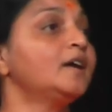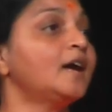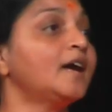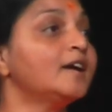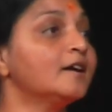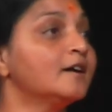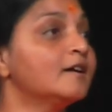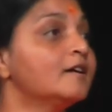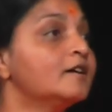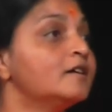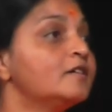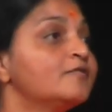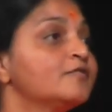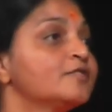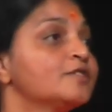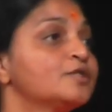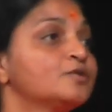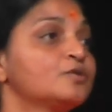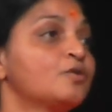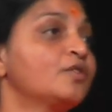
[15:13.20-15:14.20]
I heard of a
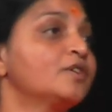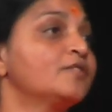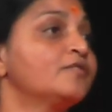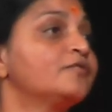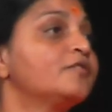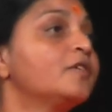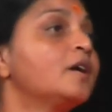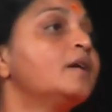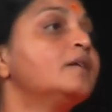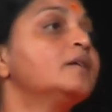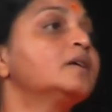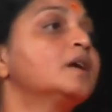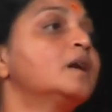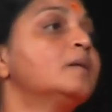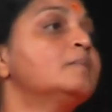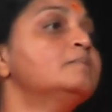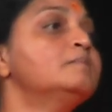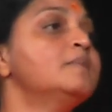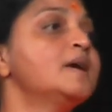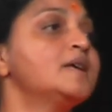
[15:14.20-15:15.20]
story, very
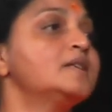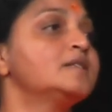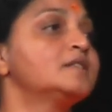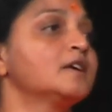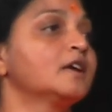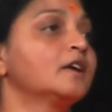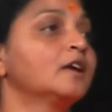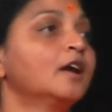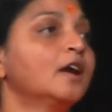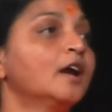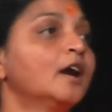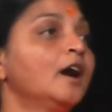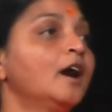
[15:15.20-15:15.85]
amazing.